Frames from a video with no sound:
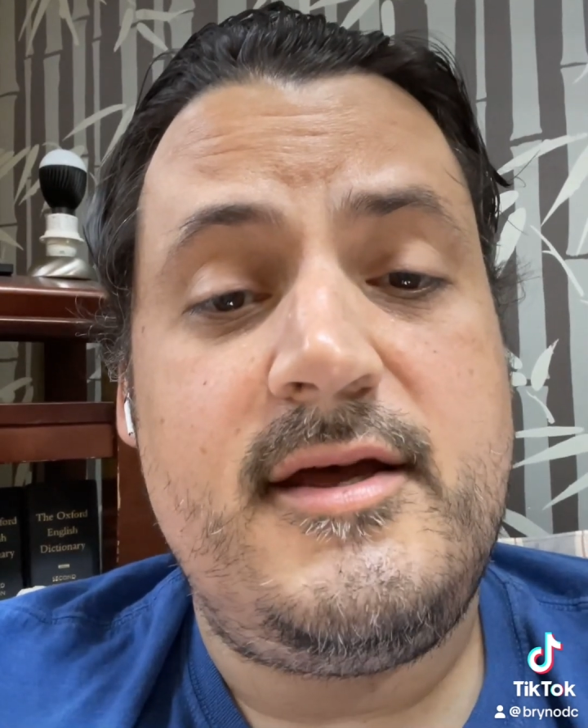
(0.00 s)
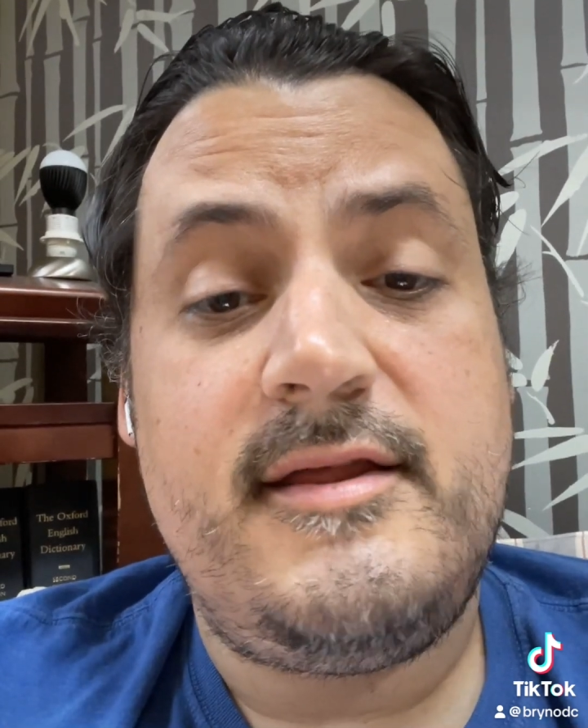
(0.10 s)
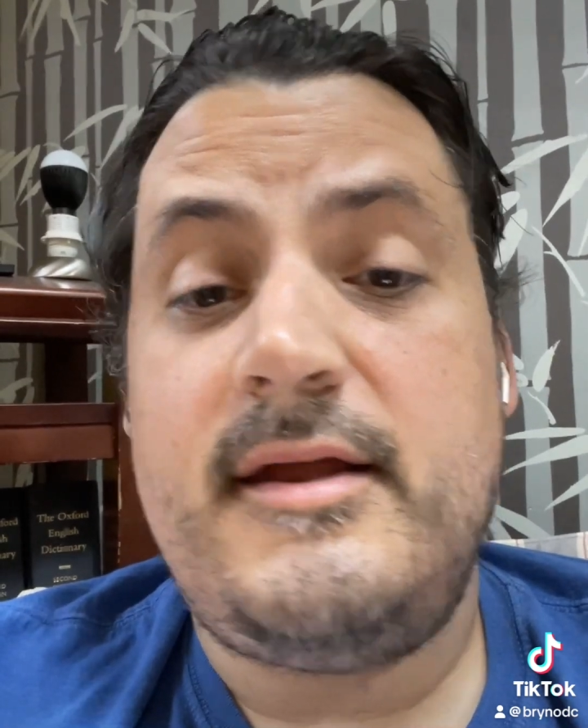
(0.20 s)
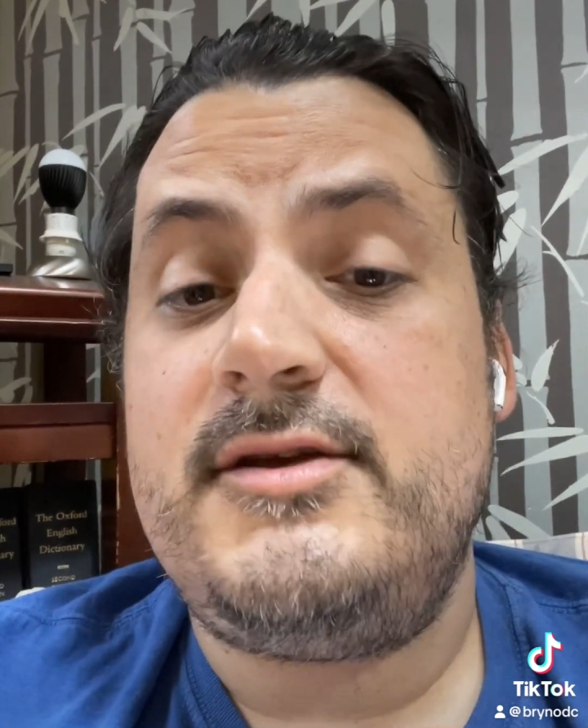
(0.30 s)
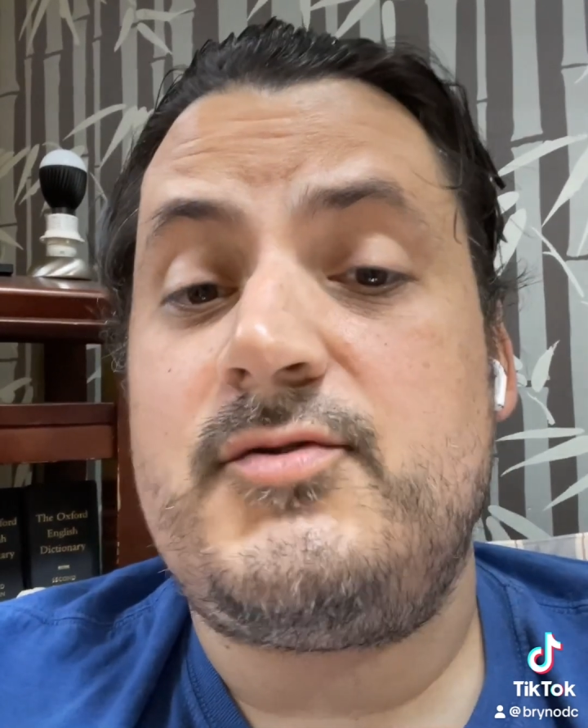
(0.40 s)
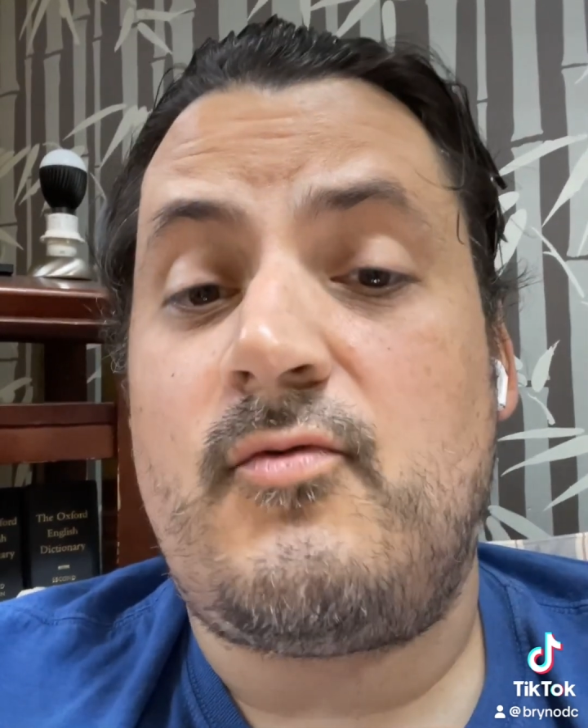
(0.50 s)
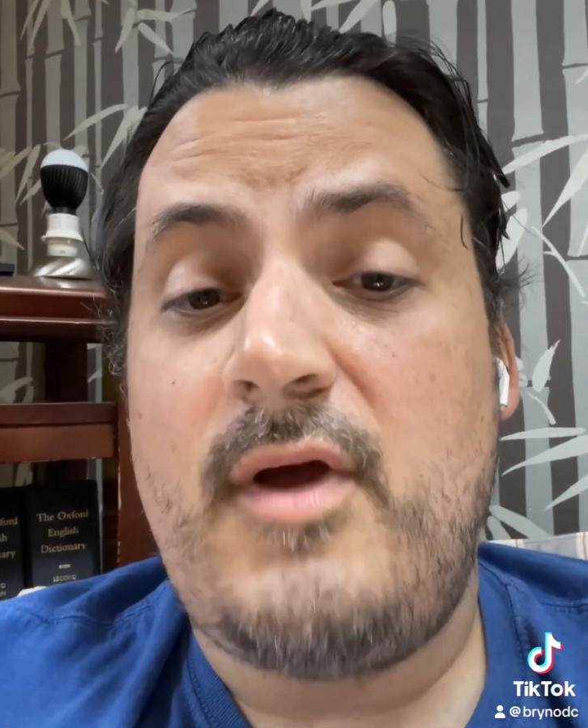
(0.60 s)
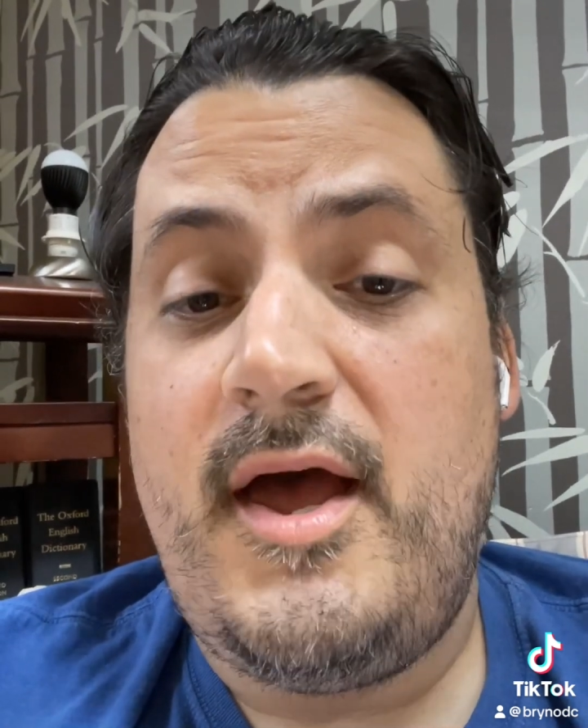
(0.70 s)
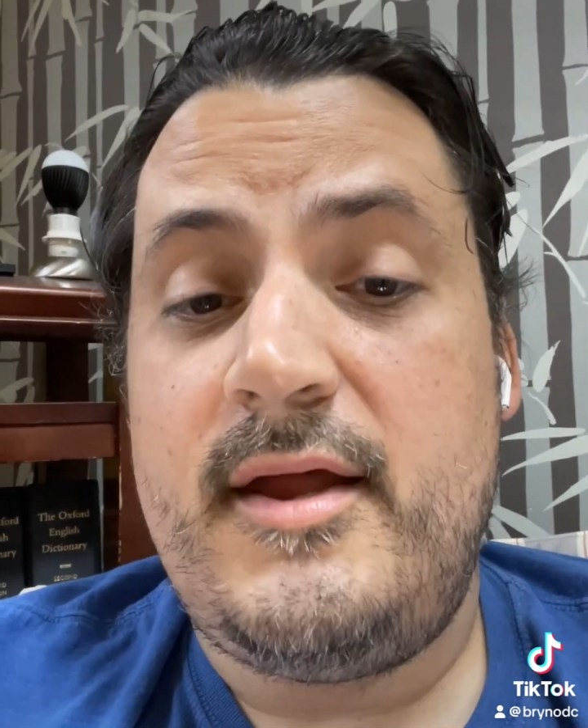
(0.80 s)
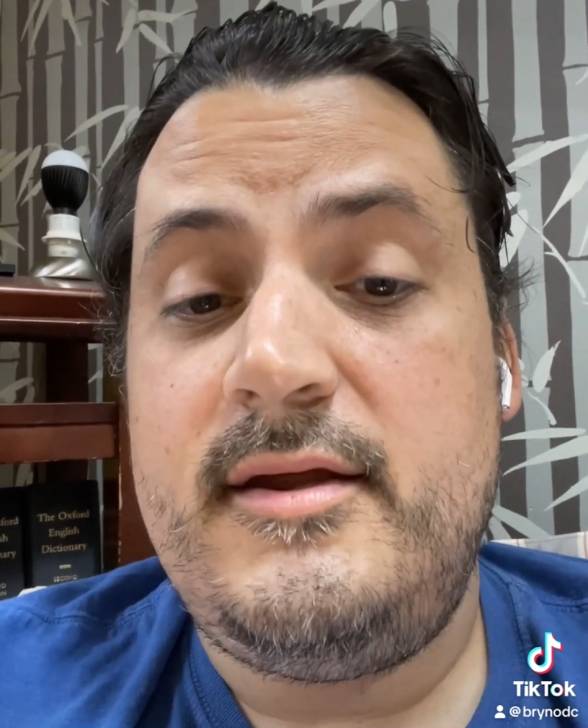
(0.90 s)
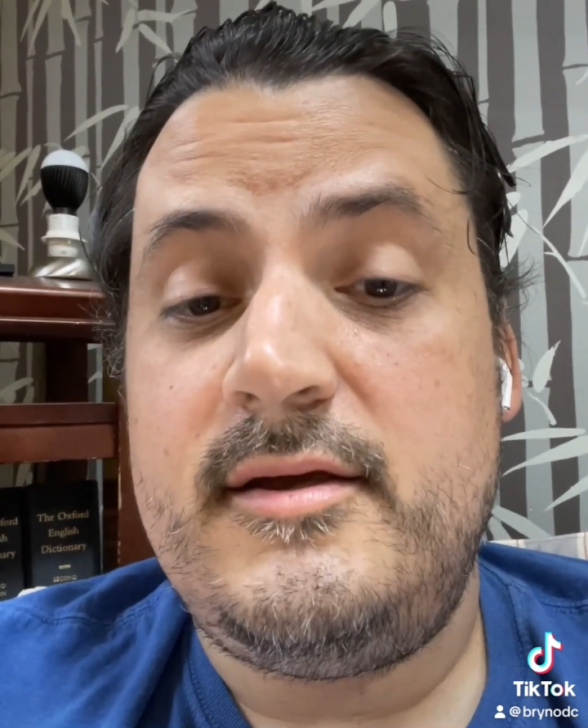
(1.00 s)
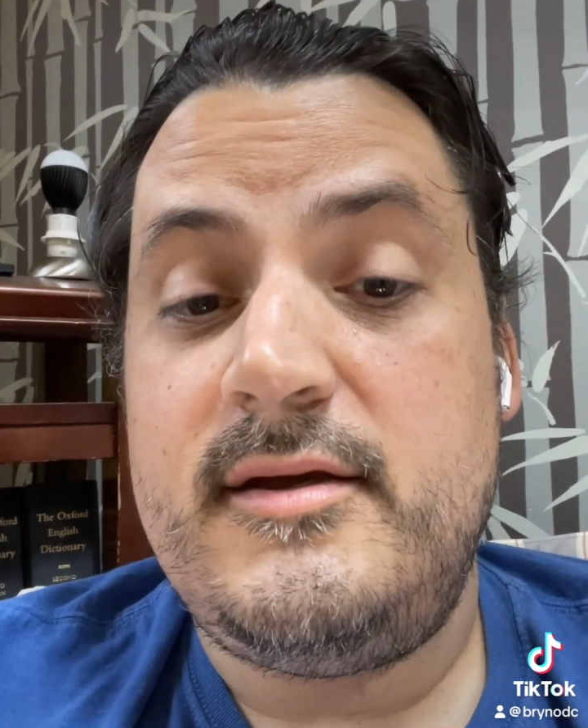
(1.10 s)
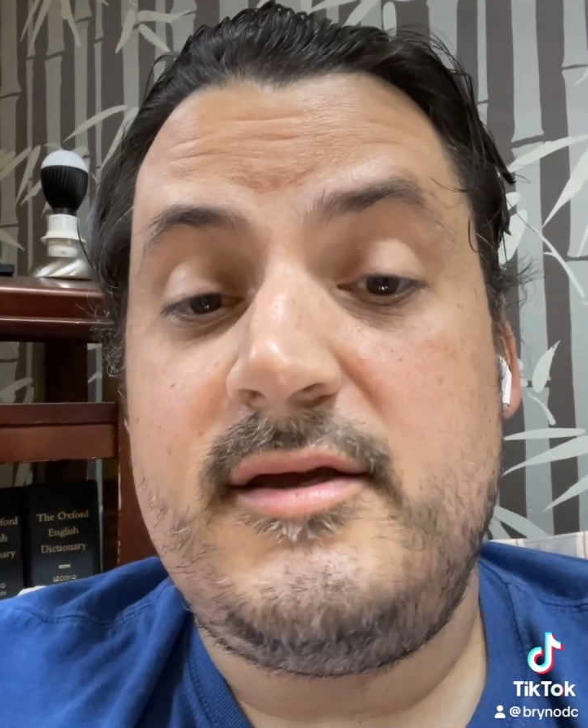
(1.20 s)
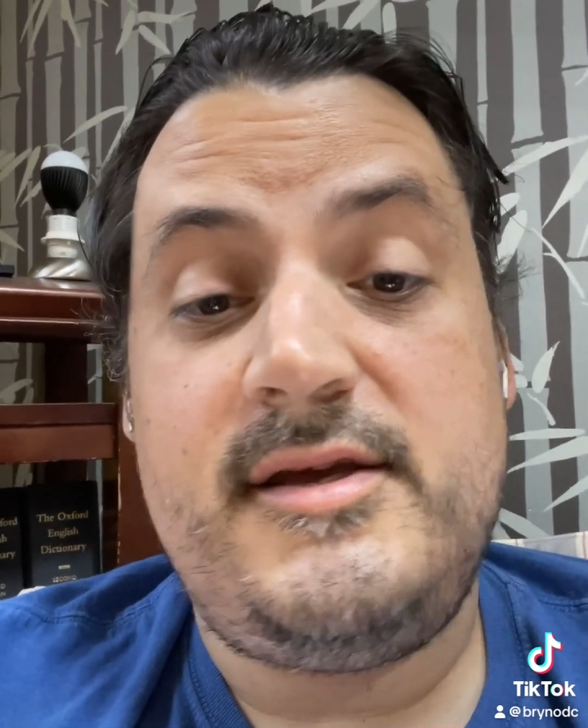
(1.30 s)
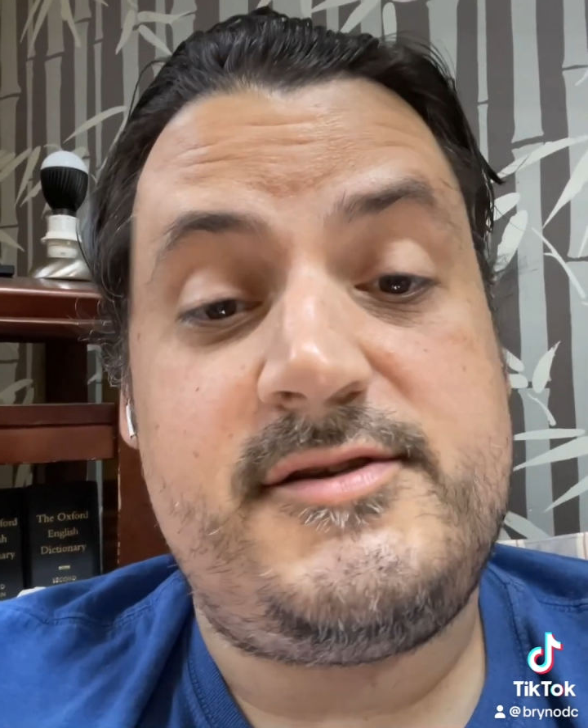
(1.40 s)
that is red
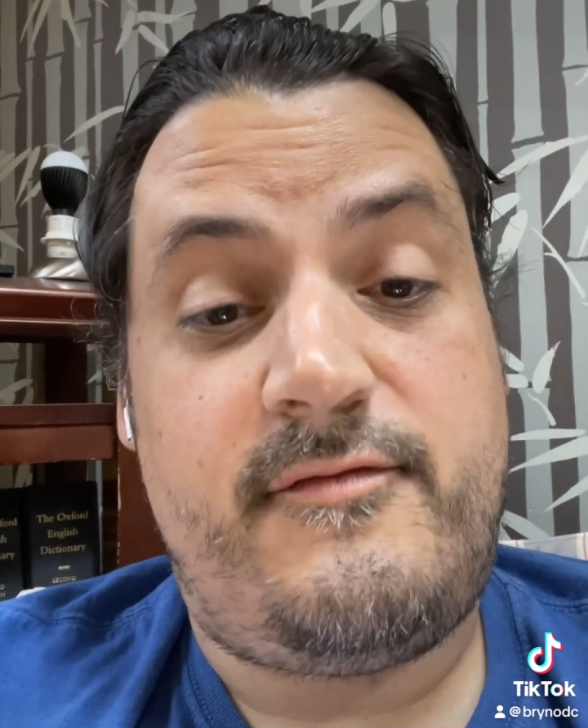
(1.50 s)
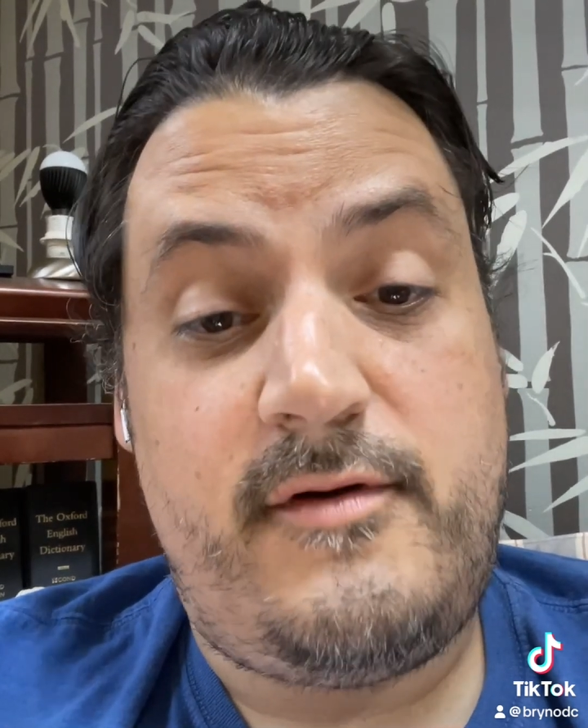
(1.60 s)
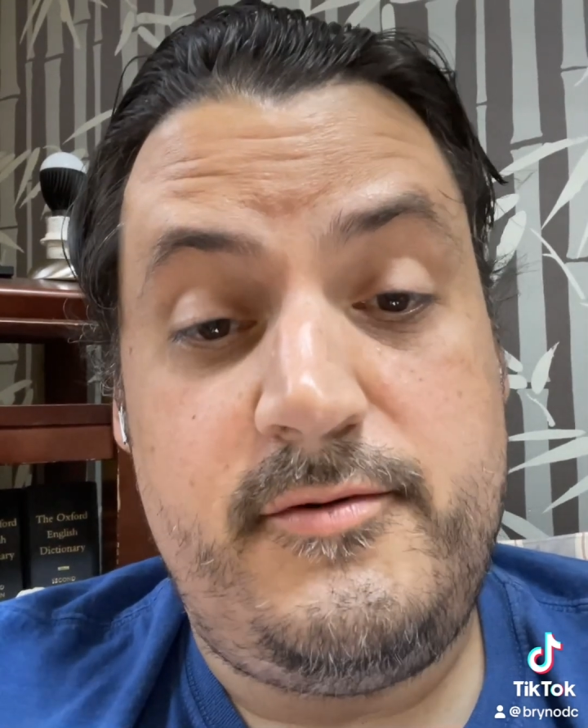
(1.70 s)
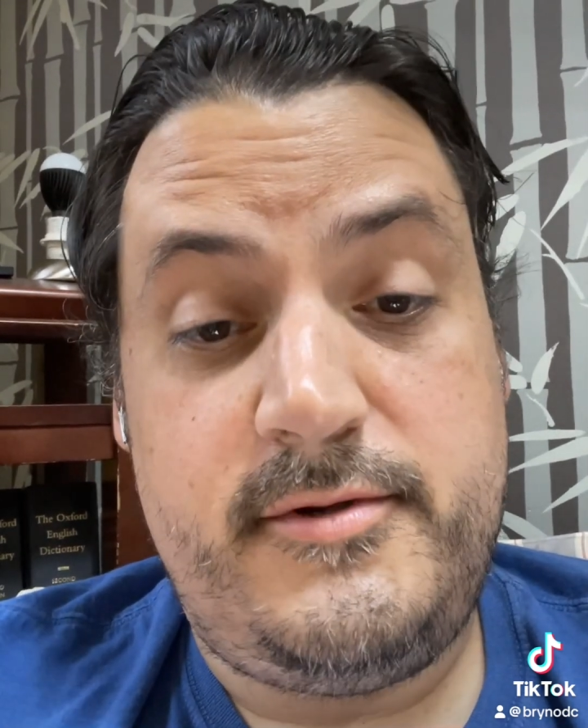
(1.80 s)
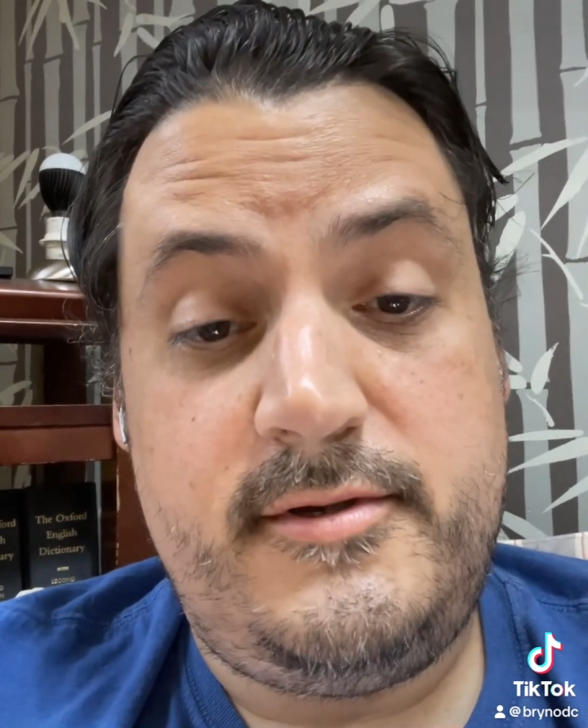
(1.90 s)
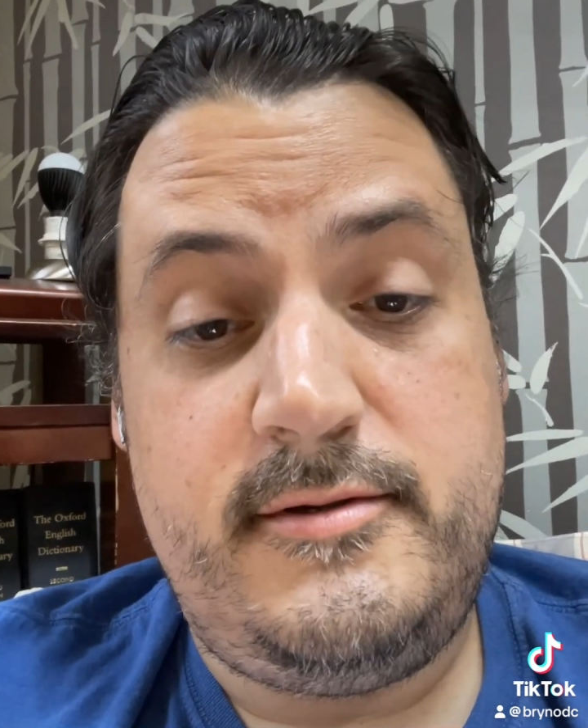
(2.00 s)
is a fruit?